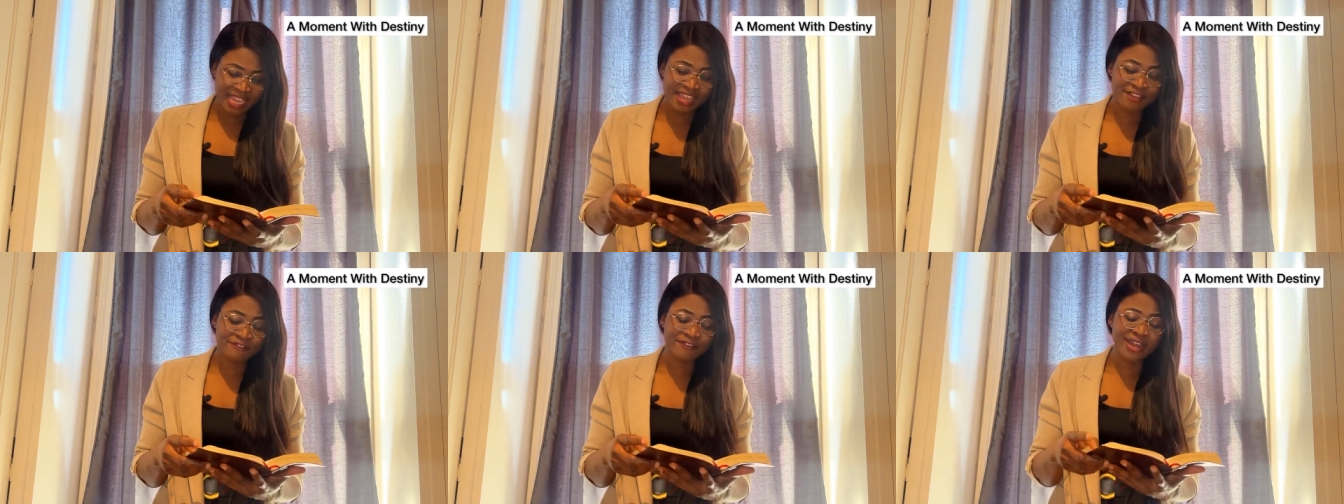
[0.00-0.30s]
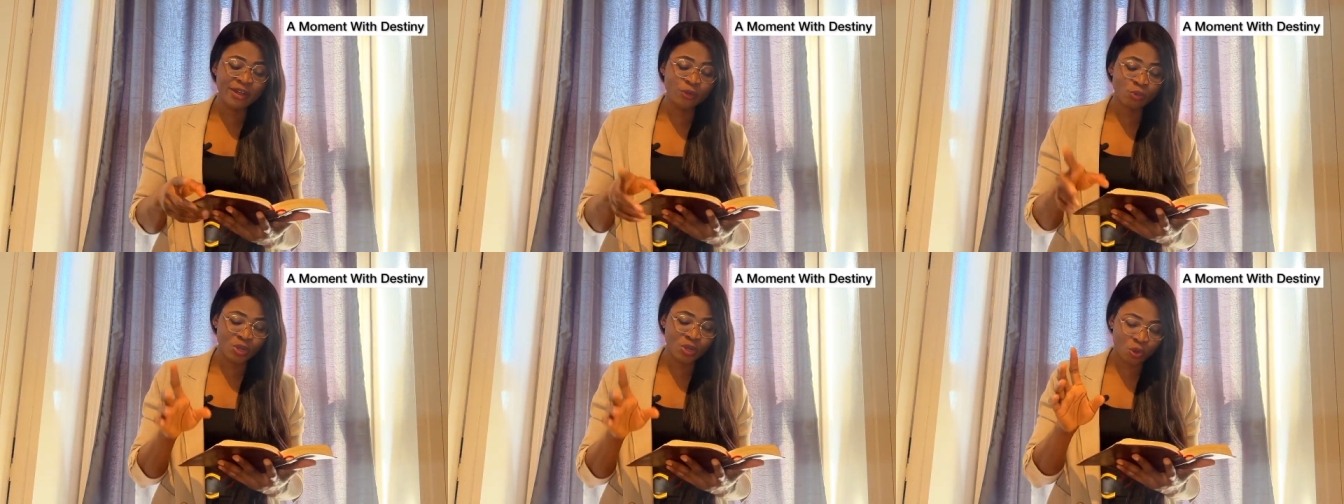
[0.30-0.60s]
A
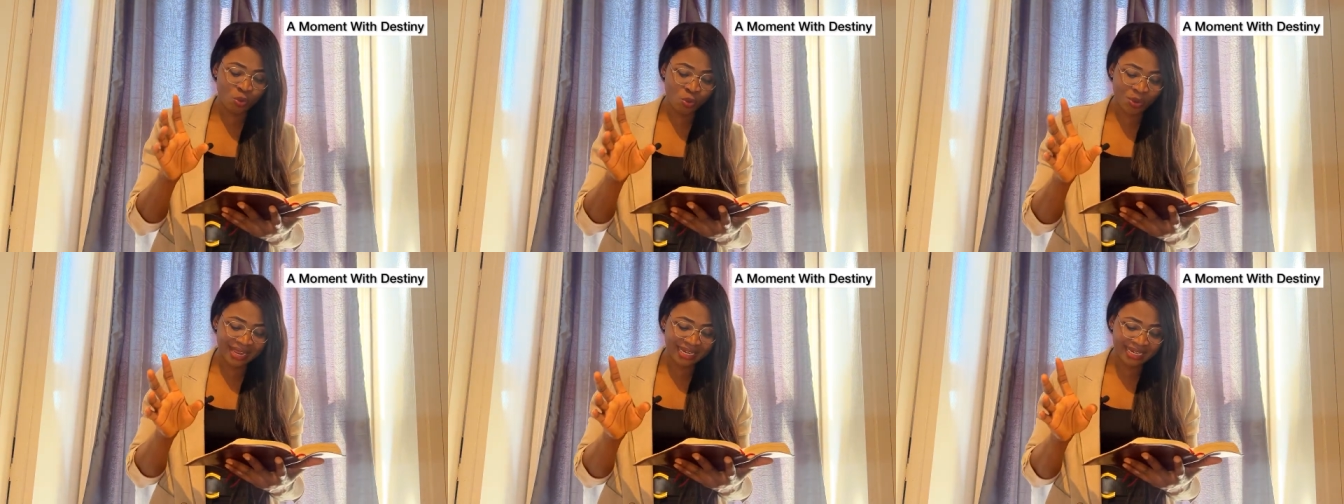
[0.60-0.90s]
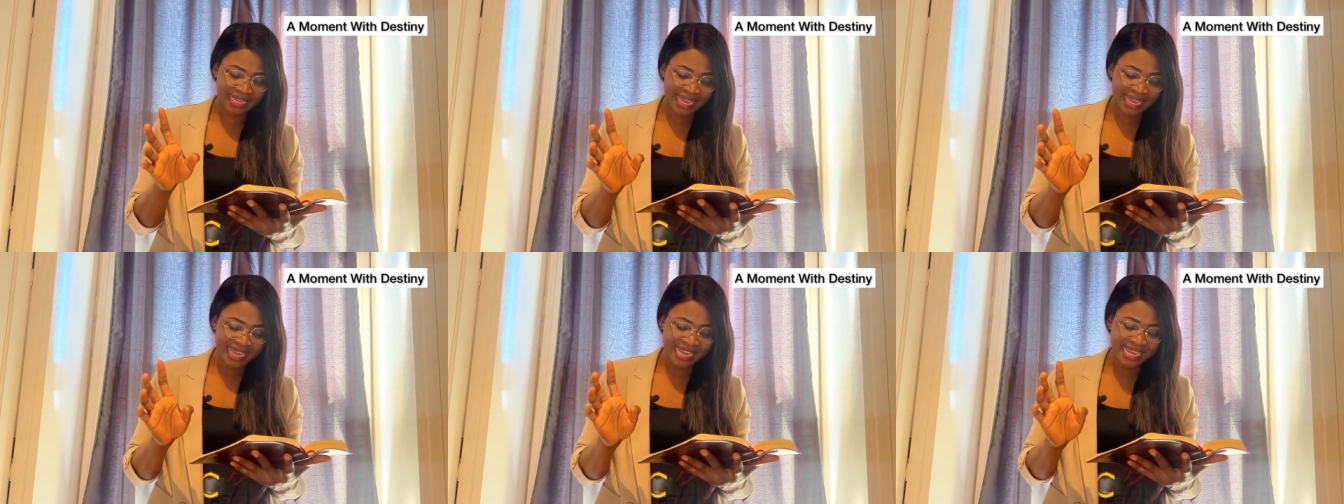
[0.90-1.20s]
very quick
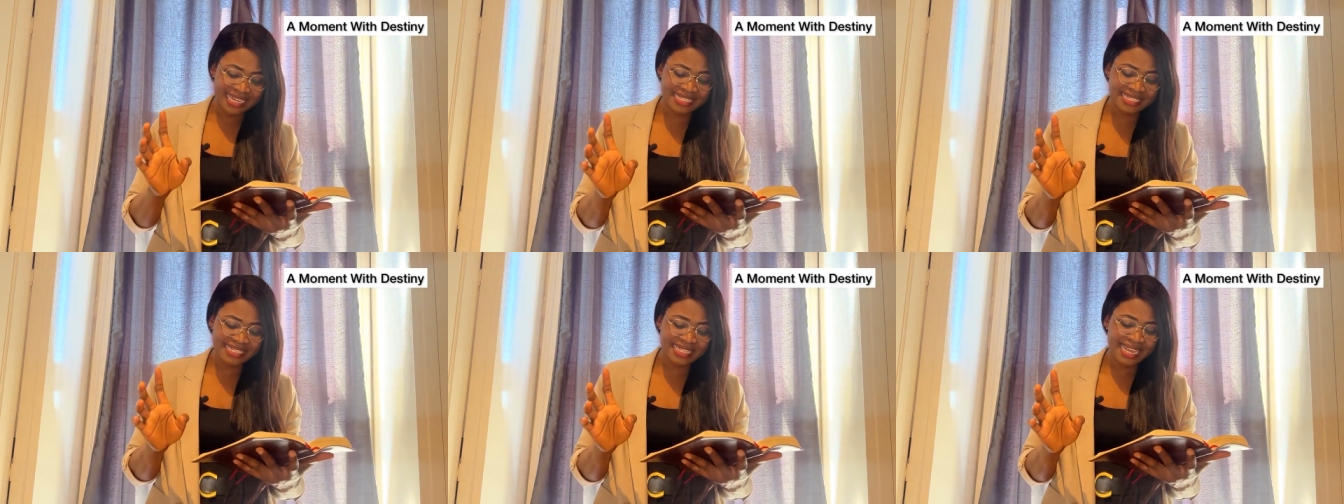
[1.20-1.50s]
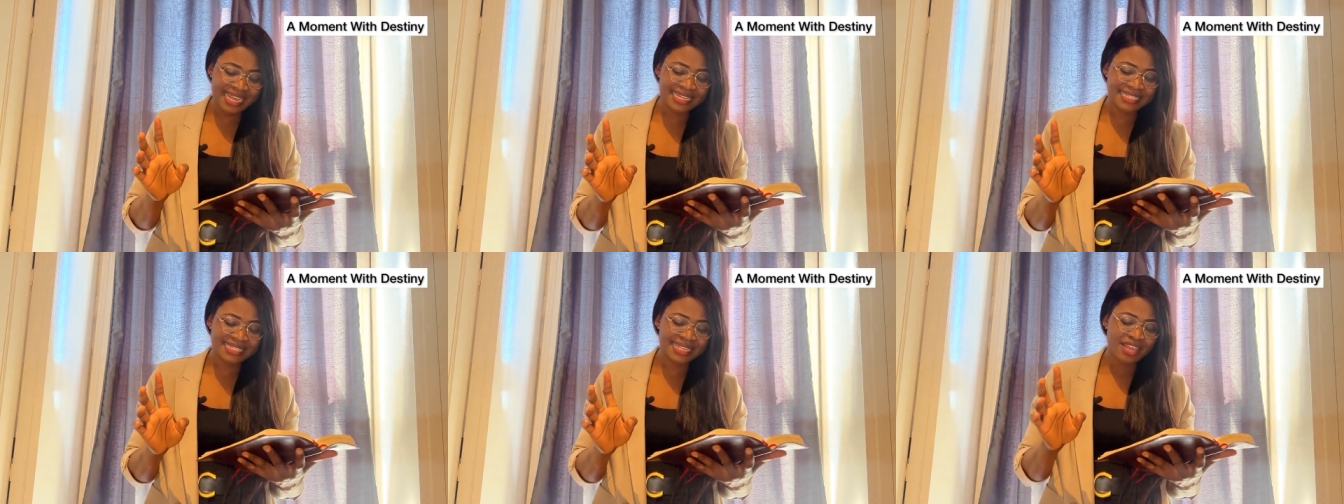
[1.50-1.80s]
one. It
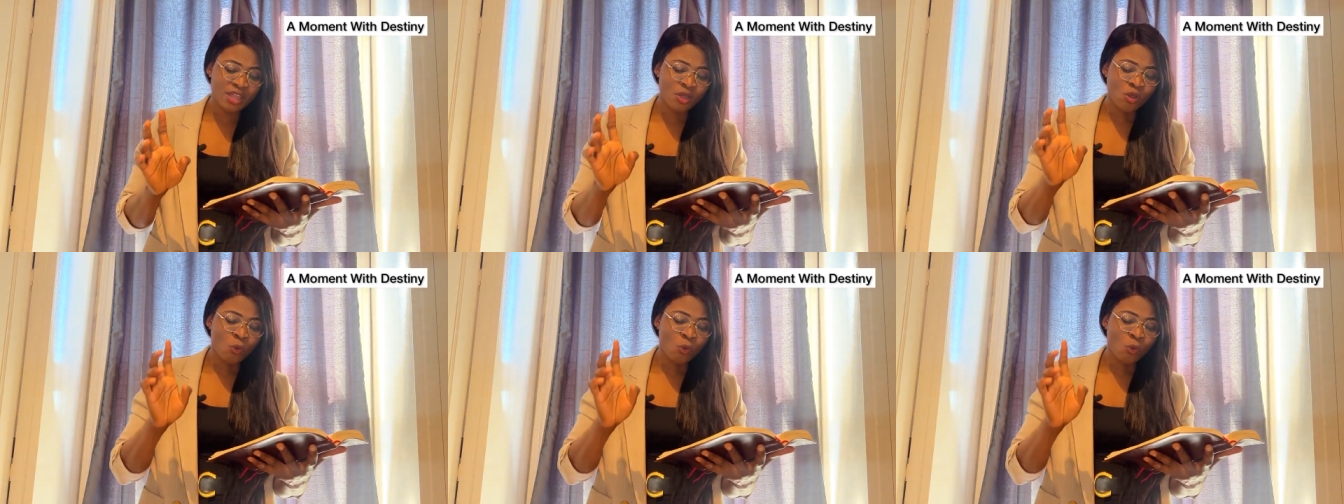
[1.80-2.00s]
says,